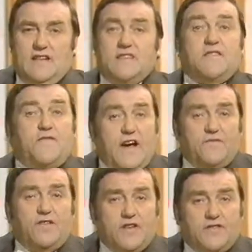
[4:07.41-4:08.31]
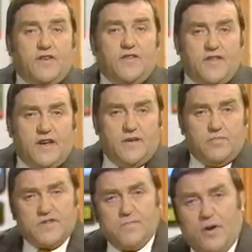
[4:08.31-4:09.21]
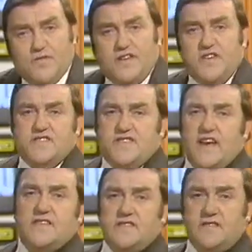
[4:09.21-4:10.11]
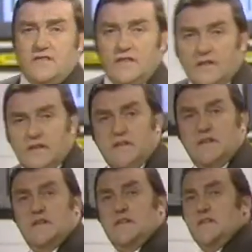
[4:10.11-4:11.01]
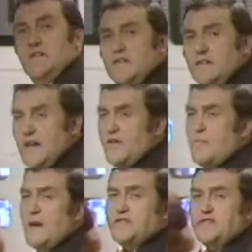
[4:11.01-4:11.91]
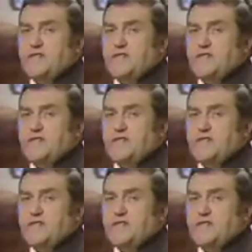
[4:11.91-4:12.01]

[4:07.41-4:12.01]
It's a fine philosophy in theory, but supposing you skin it. Can you imagine